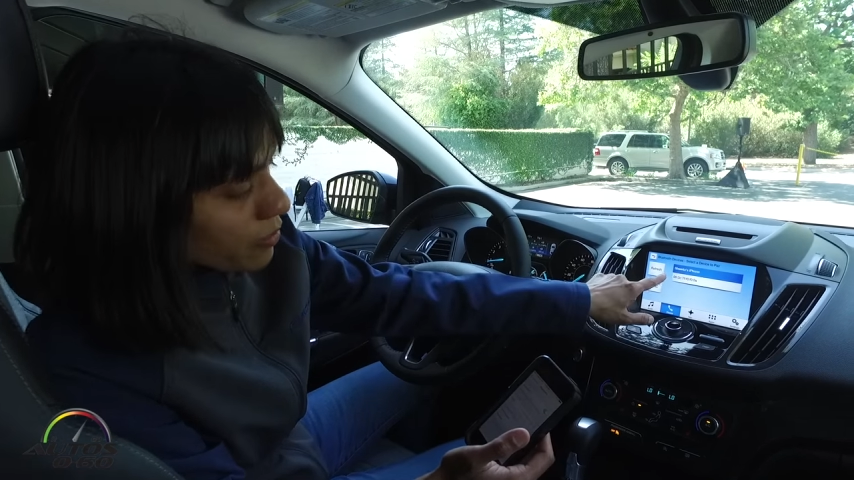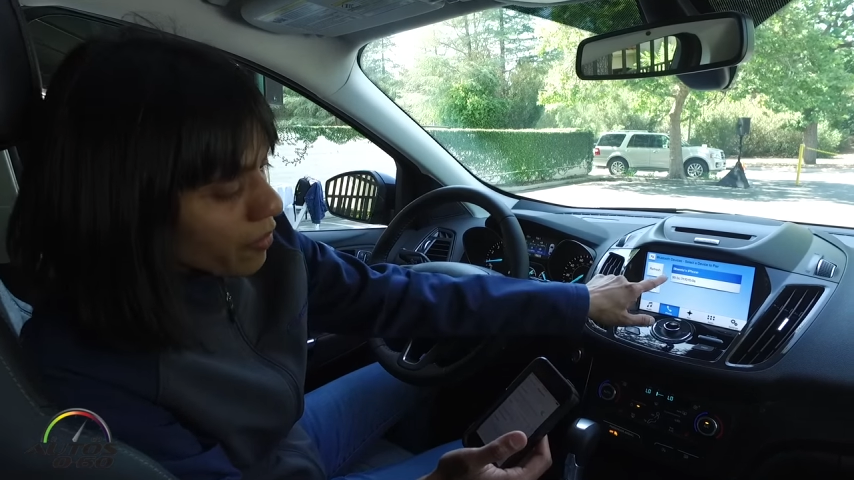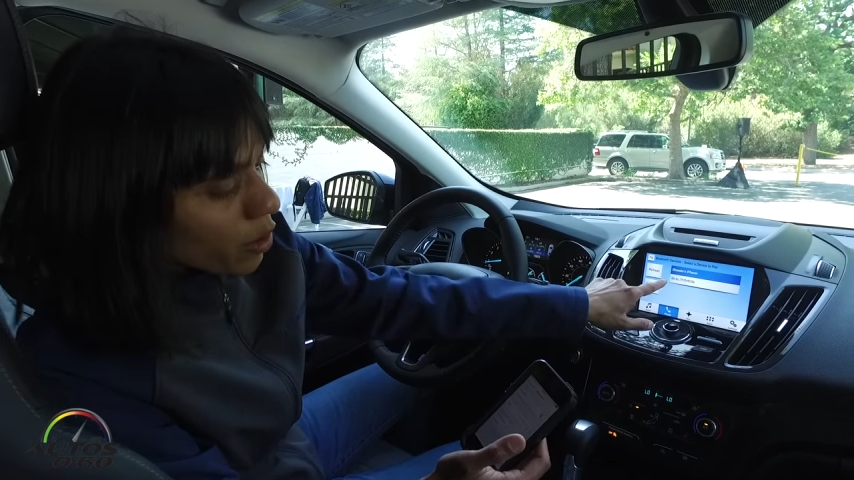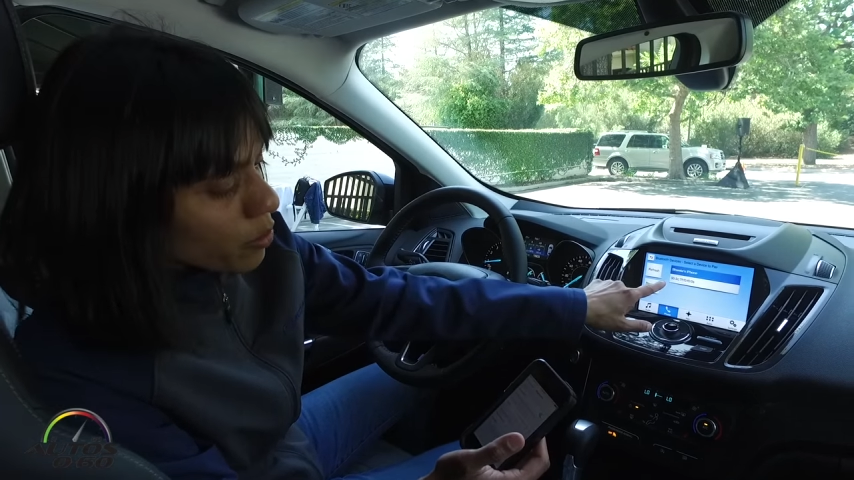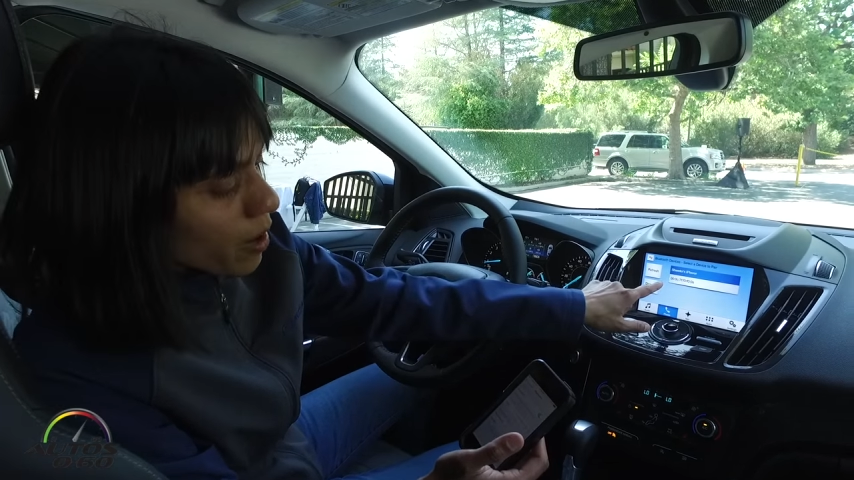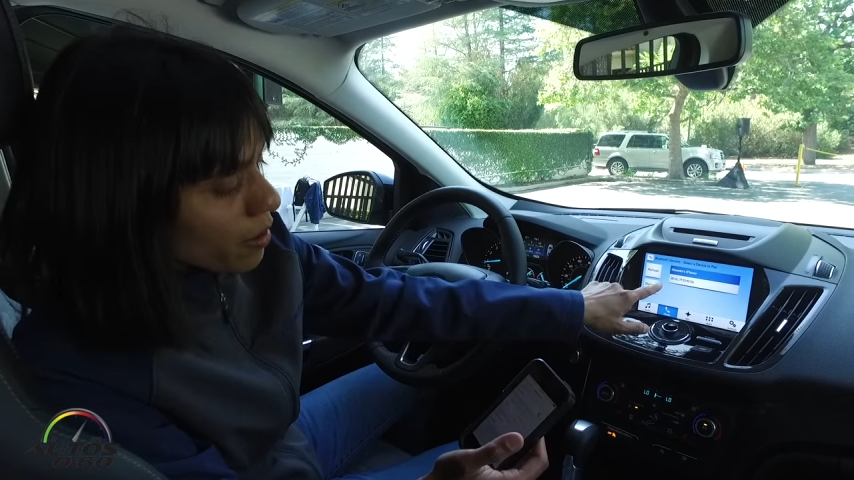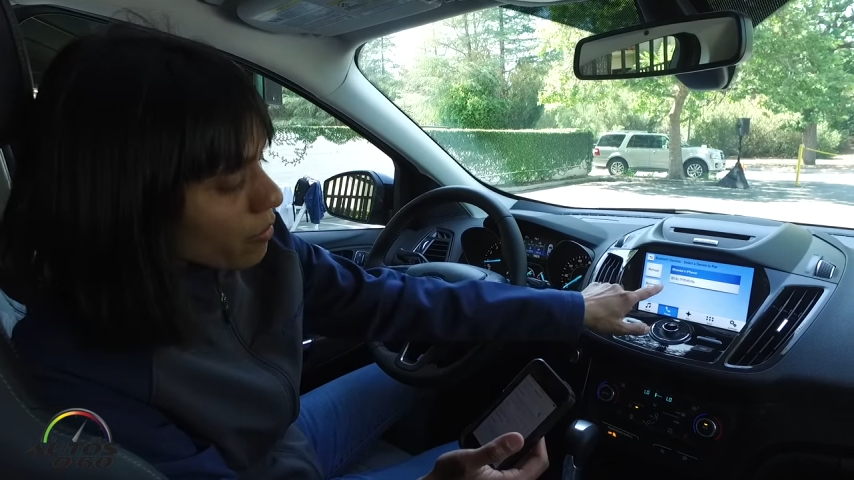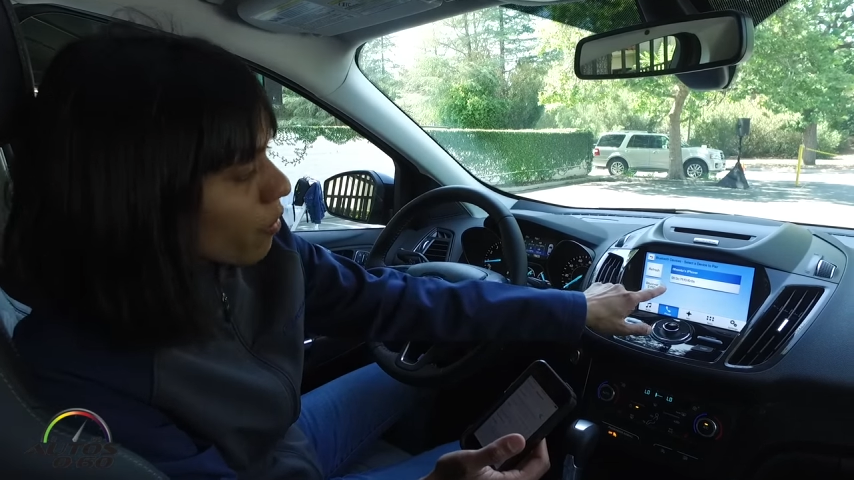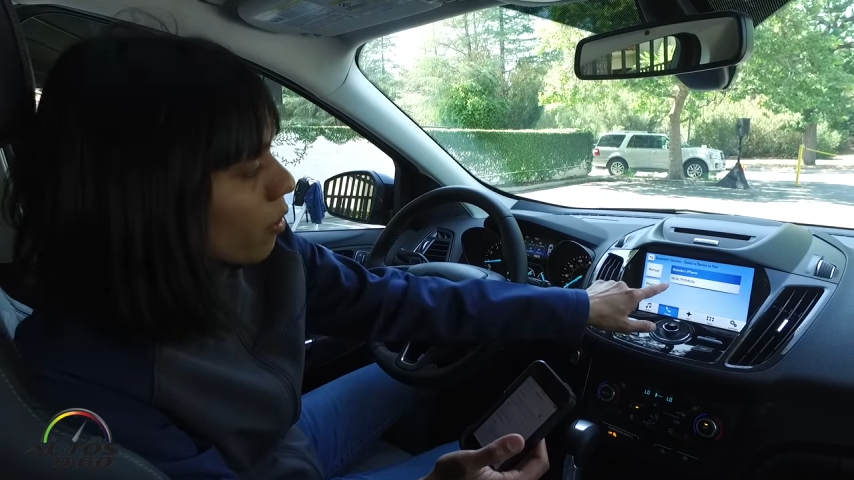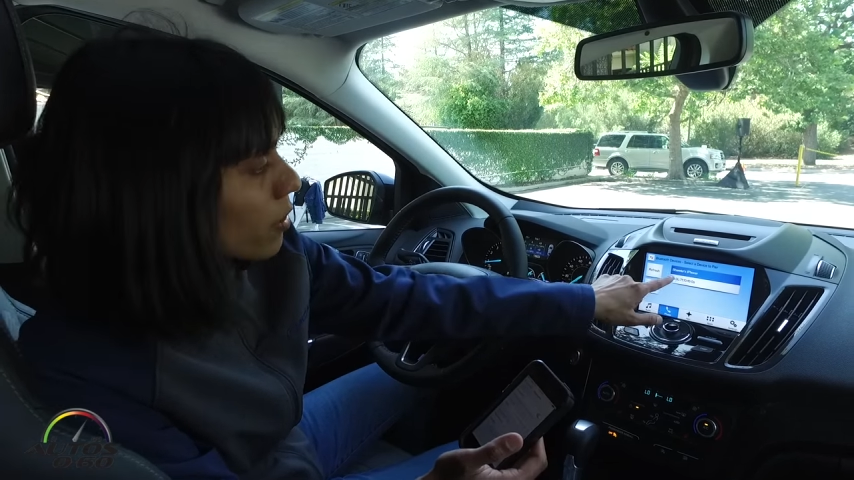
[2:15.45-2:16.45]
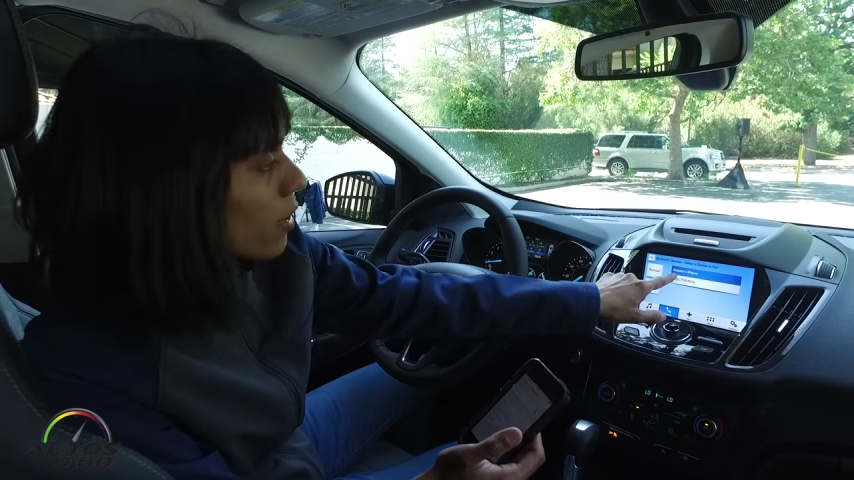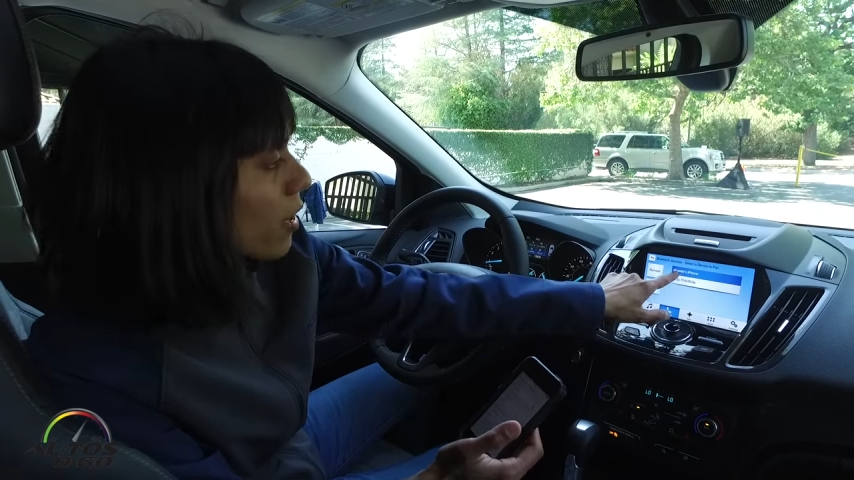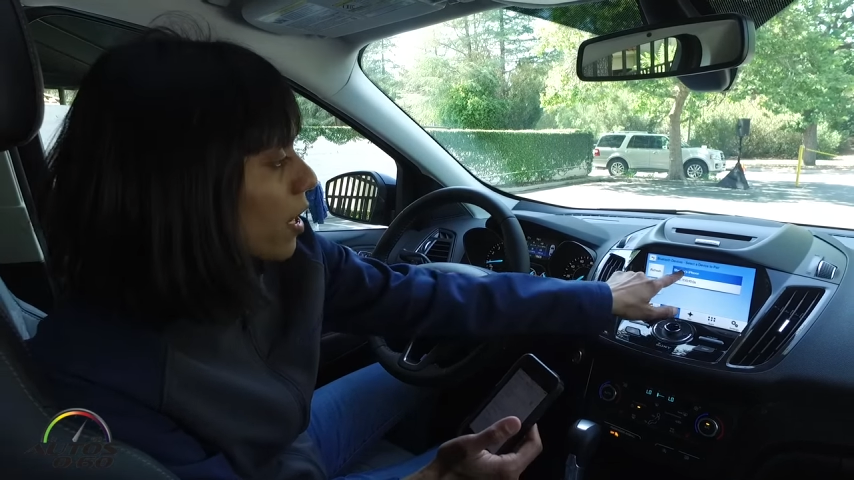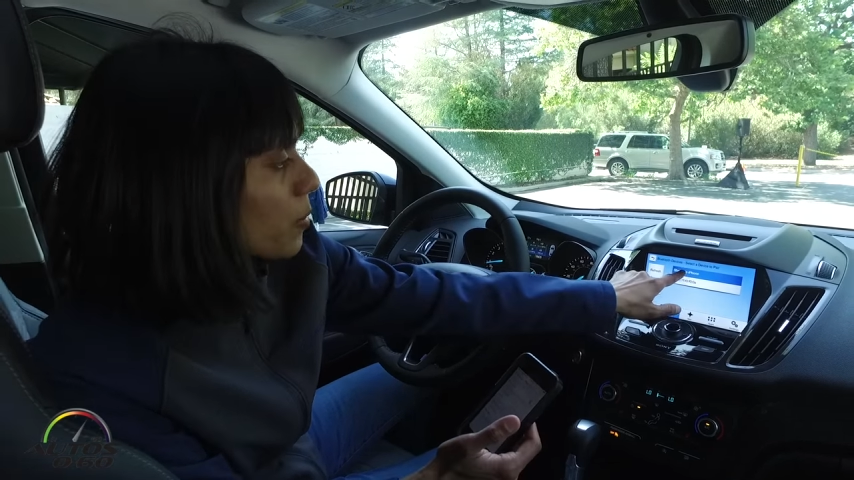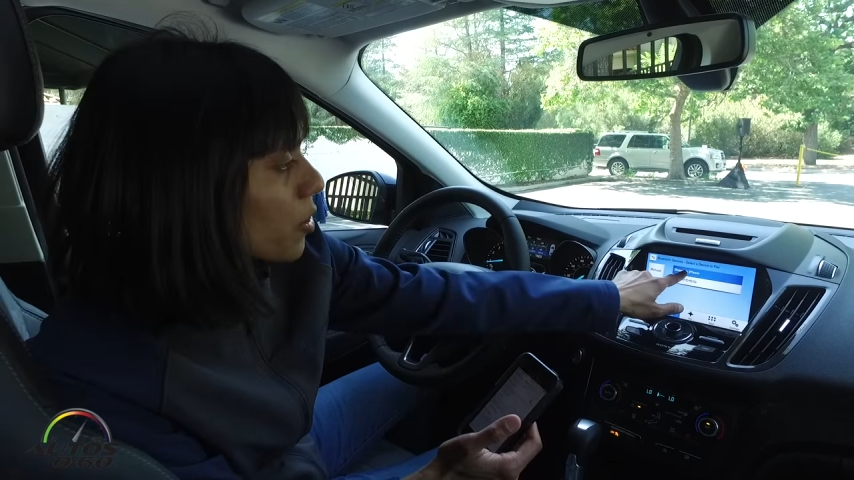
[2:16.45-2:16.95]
has found my phone.